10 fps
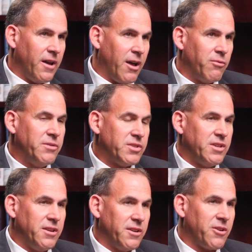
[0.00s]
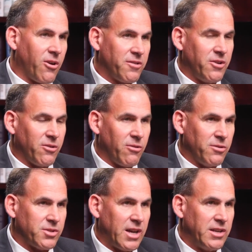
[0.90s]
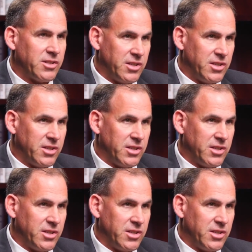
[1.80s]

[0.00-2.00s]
And we've seen in cartel grow sites,